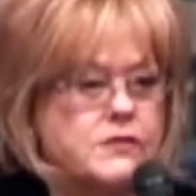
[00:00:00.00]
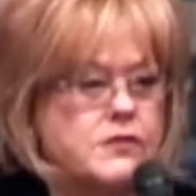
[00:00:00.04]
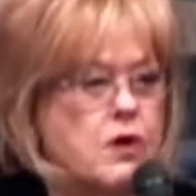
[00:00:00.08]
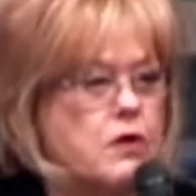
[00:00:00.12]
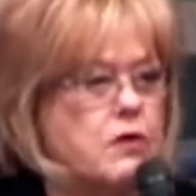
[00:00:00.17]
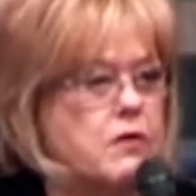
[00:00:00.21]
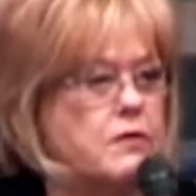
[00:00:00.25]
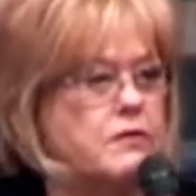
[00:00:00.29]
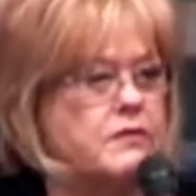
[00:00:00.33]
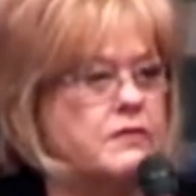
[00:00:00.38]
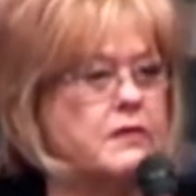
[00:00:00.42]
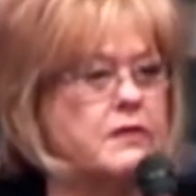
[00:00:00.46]

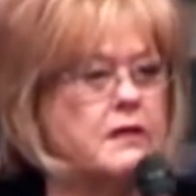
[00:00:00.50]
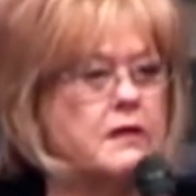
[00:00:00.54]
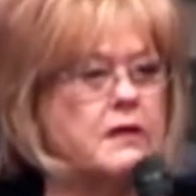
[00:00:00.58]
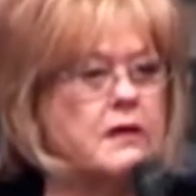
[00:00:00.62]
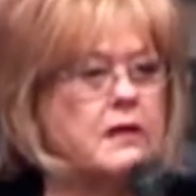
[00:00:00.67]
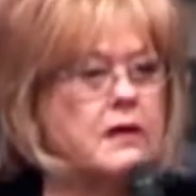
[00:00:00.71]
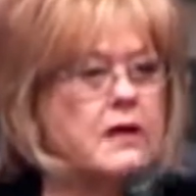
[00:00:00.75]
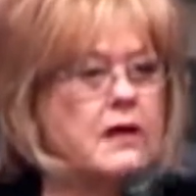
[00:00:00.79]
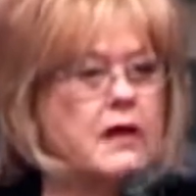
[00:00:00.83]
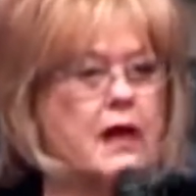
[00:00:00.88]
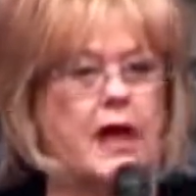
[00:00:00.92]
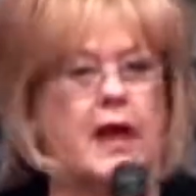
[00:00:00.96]
earth
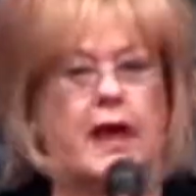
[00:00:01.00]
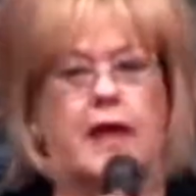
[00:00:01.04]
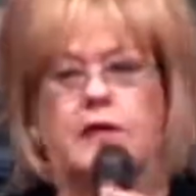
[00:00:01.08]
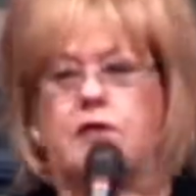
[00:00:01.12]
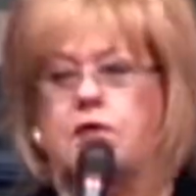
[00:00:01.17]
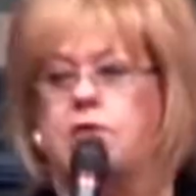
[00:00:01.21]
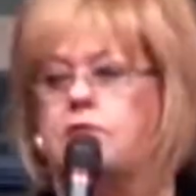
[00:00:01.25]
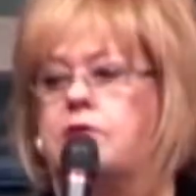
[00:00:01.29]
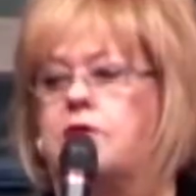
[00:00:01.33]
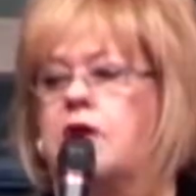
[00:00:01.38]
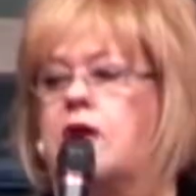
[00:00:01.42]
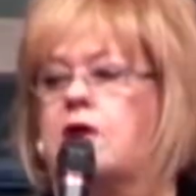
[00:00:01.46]
and
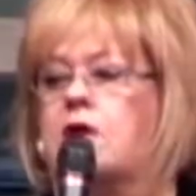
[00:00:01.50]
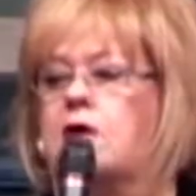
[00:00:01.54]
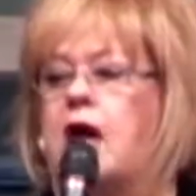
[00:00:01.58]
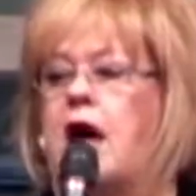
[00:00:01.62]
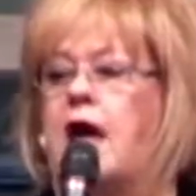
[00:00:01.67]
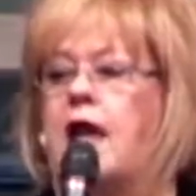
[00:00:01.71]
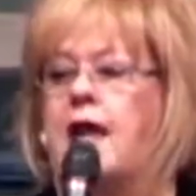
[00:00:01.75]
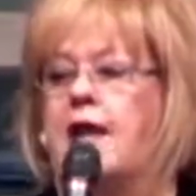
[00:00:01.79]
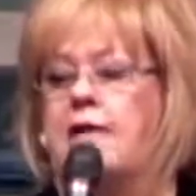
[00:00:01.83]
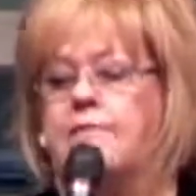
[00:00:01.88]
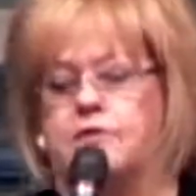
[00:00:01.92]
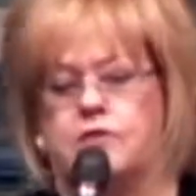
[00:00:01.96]
you tell
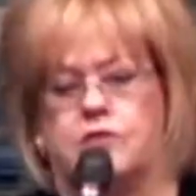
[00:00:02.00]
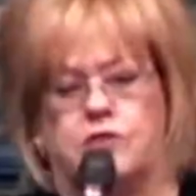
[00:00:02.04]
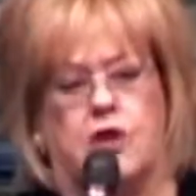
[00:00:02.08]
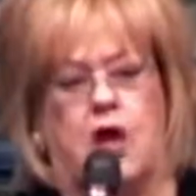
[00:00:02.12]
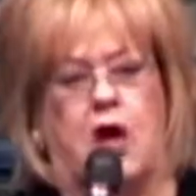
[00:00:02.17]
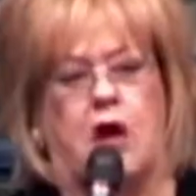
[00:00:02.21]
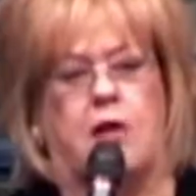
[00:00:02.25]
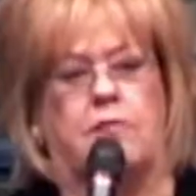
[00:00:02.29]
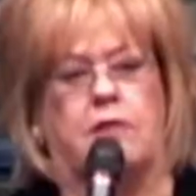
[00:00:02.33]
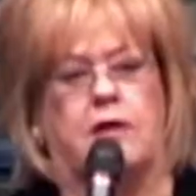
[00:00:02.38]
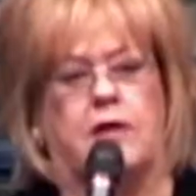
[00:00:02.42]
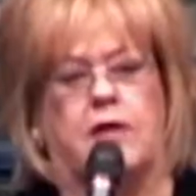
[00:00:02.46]
God, I'm
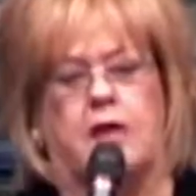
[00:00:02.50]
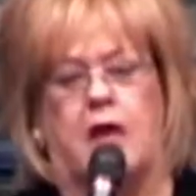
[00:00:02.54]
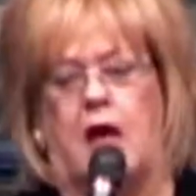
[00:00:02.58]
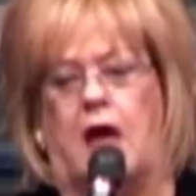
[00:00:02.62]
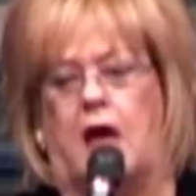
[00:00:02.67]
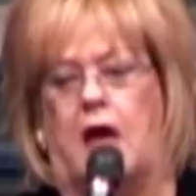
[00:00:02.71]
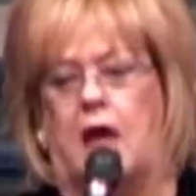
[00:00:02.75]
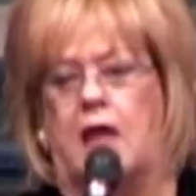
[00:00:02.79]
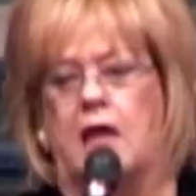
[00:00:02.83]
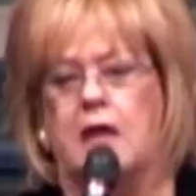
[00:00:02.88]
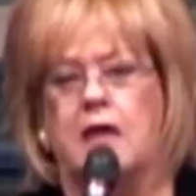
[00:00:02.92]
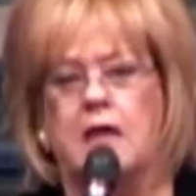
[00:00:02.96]
sorry,
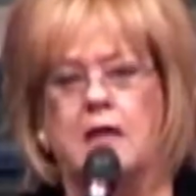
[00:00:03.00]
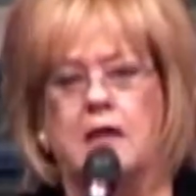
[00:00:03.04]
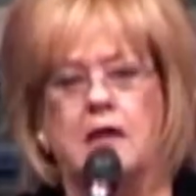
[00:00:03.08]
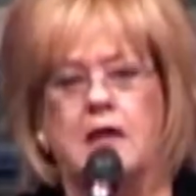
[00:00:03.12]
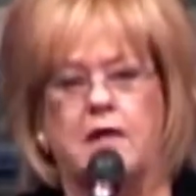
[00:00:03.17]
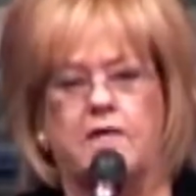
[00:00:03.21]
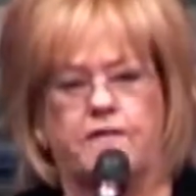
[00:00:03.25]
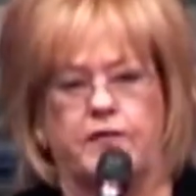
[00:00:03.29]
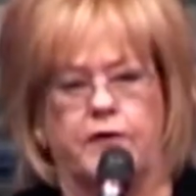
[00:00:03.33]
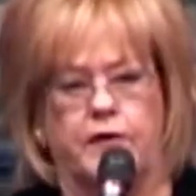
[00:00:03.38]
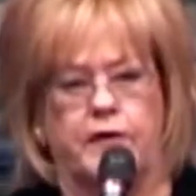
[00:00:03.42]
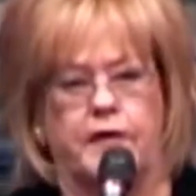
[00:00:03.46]
God.
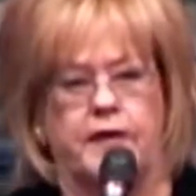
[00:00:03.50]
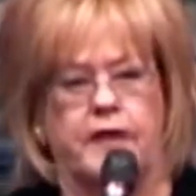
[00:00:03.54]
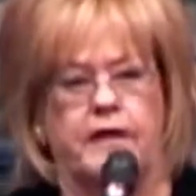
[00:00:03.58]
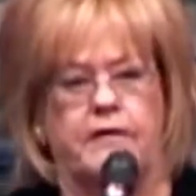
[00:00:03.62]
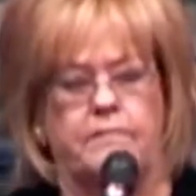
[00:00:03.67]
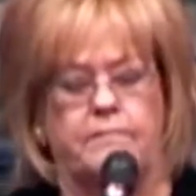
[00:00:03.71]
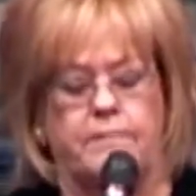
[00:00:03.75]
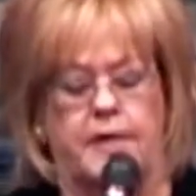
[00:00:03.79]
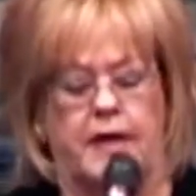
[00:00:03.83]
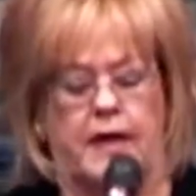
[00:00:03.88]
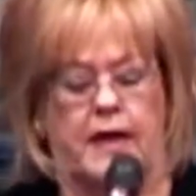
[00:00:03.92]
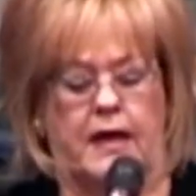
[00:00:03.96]

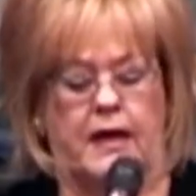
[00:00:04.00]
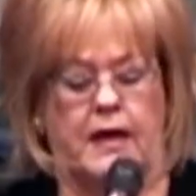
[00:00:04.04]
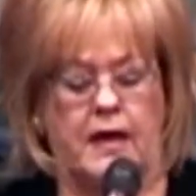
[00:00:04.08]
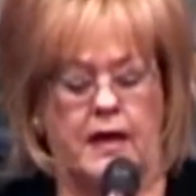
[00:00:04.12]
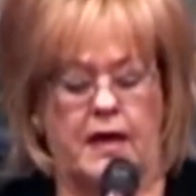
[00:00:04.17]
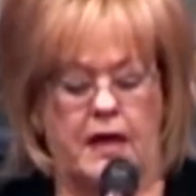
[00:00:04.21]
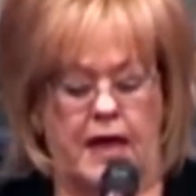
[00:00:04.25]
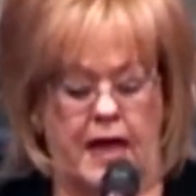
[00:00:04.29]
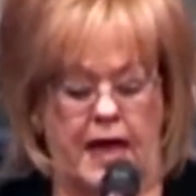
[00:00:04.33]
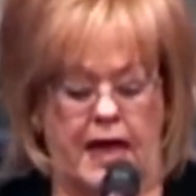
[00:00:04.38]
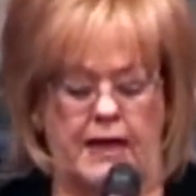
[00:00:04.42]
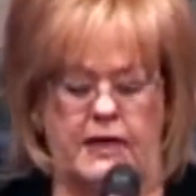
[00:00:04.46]
Forgive me.
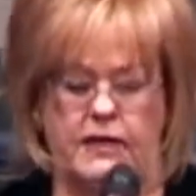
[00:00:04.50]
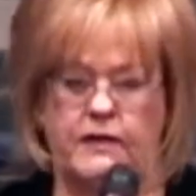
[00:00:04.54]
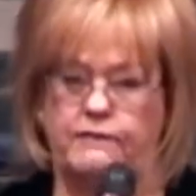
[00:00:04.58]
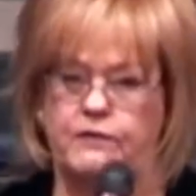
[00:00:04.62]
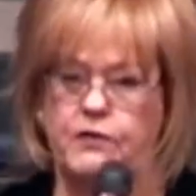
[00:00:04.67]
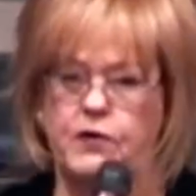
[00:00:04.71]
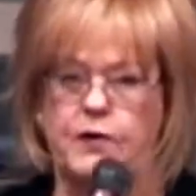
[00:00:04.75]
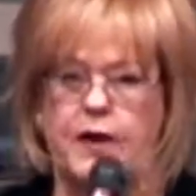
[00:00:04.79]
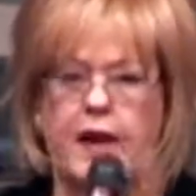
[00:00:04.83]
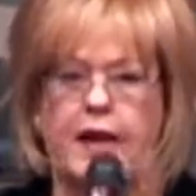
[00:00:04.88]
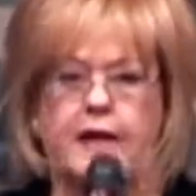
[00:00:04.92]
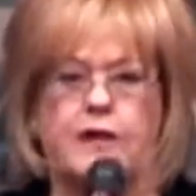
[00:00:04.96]
And if
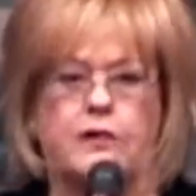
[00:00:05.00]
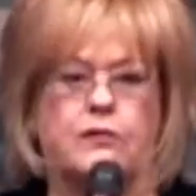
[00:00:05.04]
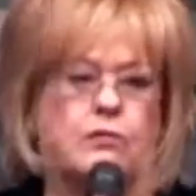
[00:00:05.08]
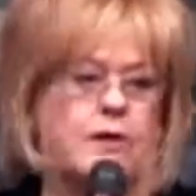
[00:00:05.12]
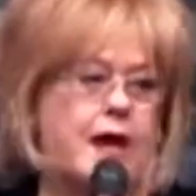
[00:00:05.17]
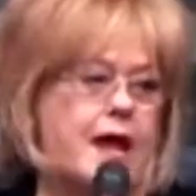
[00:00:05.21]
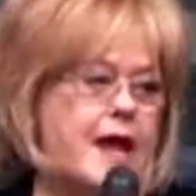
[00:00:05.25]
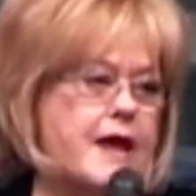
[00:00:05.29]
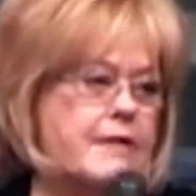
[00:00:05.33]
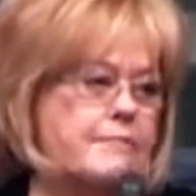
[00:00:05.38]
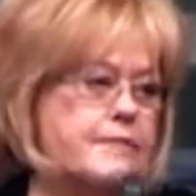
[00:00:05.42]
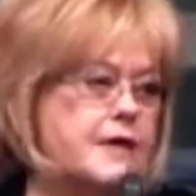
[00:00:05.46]
you got to
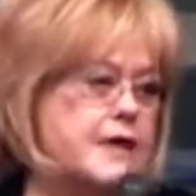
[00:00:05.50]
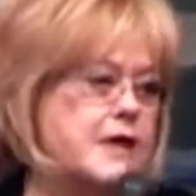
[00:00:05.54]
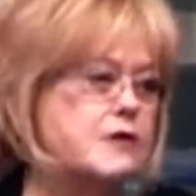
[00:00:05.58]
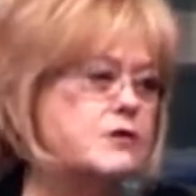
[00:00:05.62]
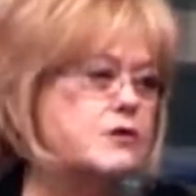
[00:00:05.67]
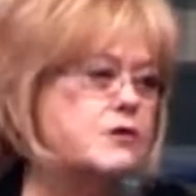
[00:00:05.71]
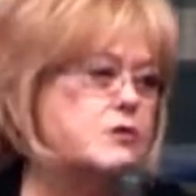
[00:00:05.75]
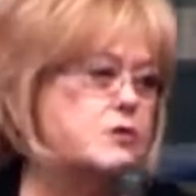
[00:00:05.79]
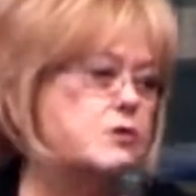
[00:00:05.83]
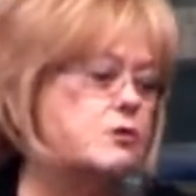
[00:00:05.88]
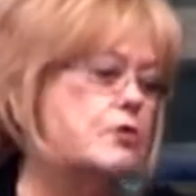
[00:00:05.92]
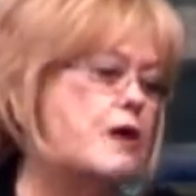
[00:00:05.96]
cry, men,
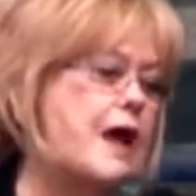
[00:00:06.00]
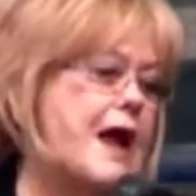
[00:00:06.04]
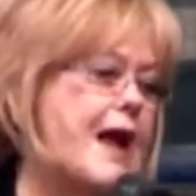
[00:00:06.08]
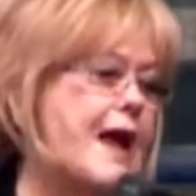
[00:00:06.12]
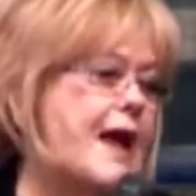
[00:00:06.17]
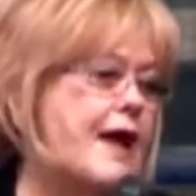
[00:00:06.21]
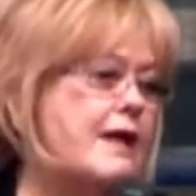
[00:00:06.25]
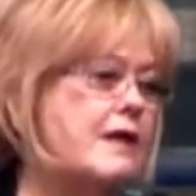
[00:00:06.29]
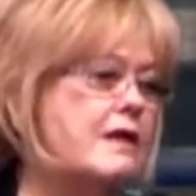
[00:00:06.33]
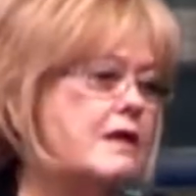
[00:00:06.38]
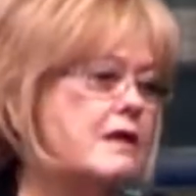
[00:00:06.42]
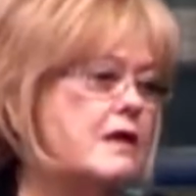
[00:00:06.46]
you cry.